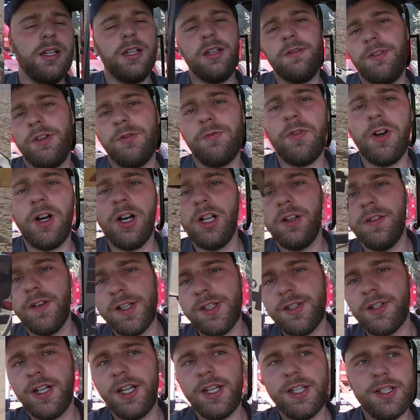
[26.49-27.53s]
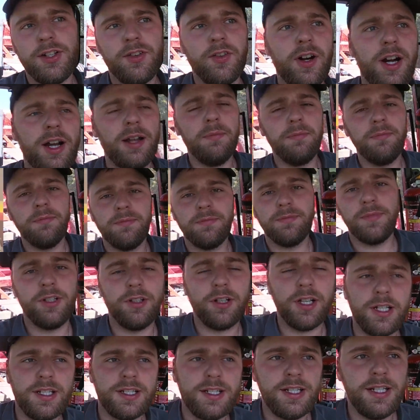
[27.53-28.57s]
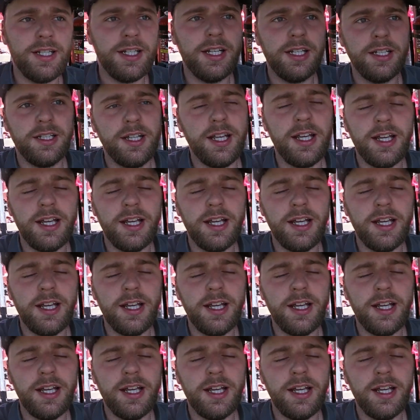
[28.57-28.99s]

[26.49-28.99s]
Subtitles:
If you follow us on Instagram, you can see it